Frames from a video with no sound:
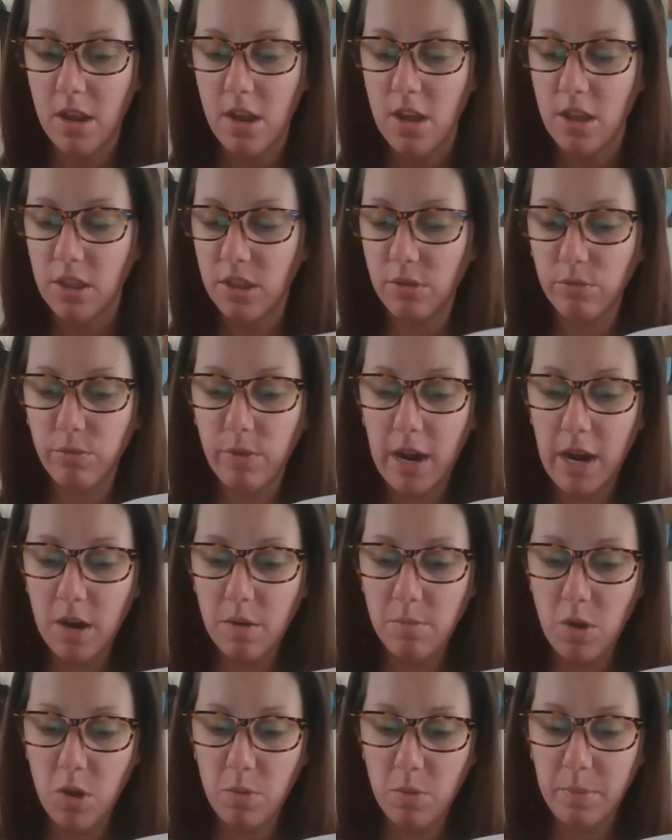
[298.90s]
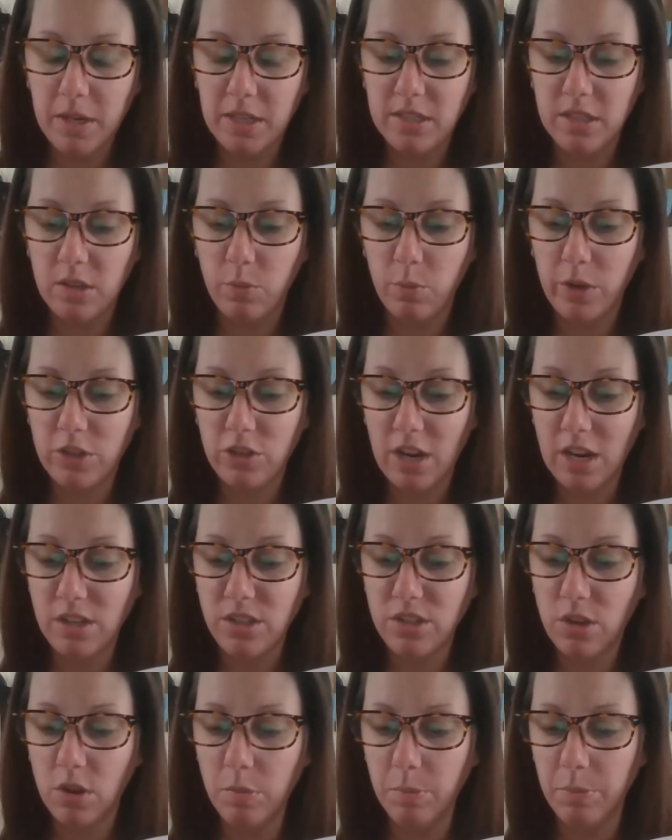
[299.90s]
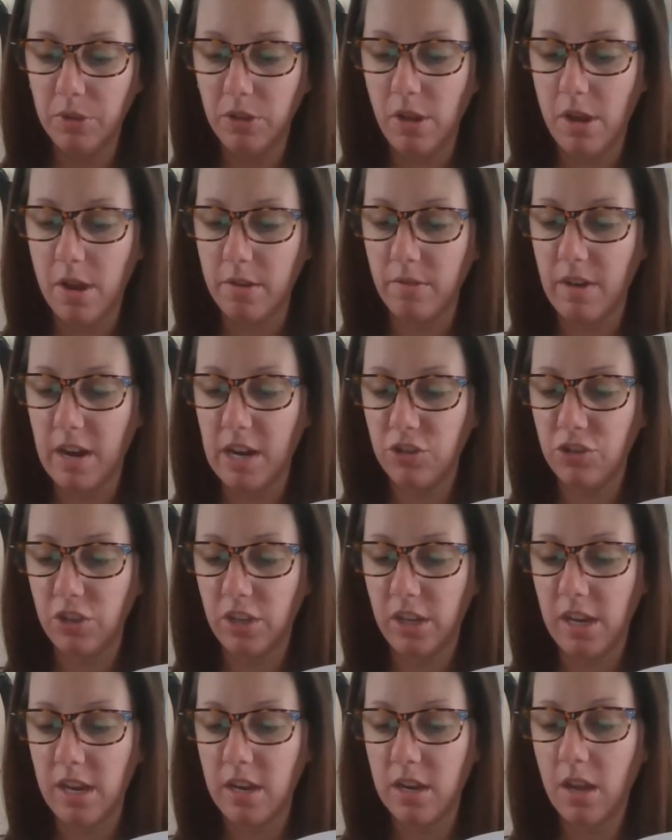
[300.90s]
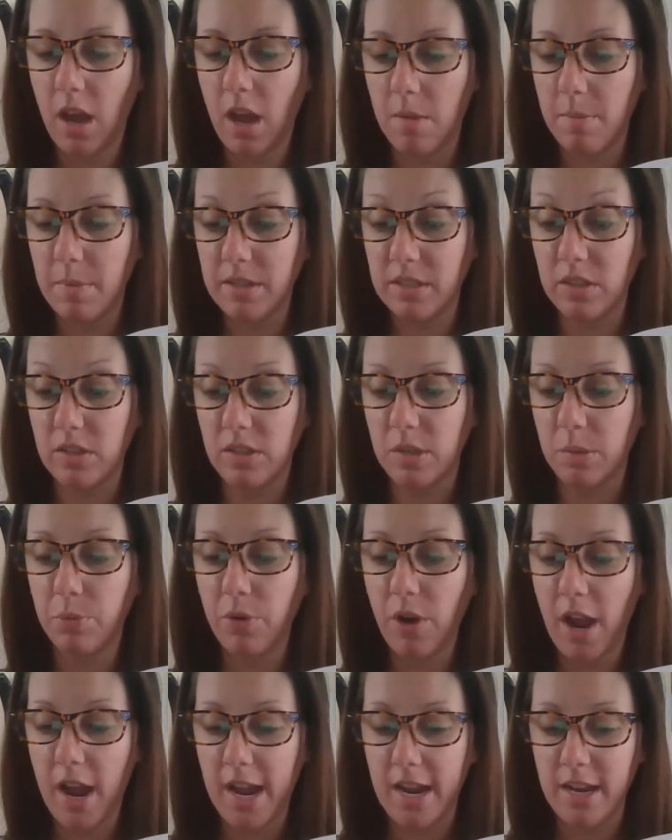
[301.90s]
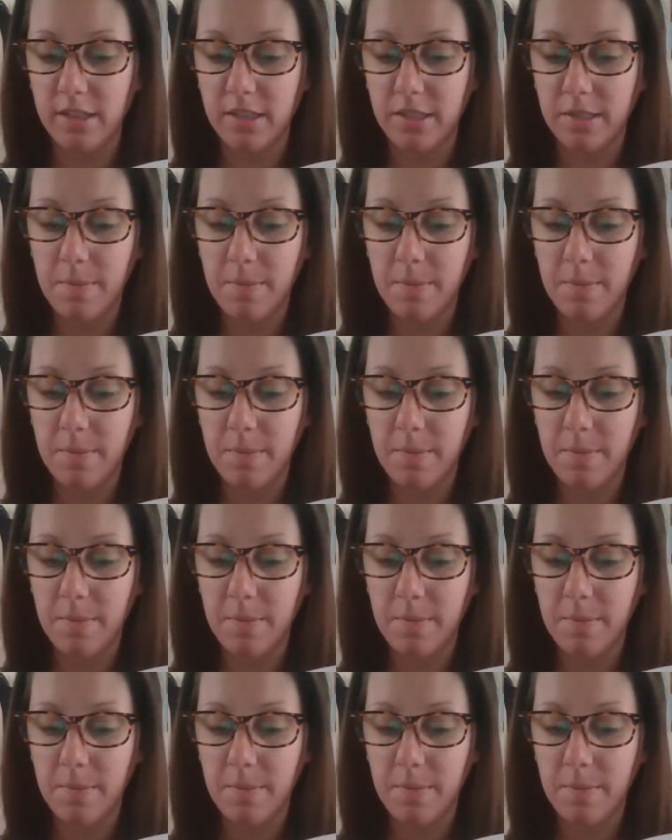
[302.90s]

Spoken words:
The rare moments in which I don't belong racially come as a surprise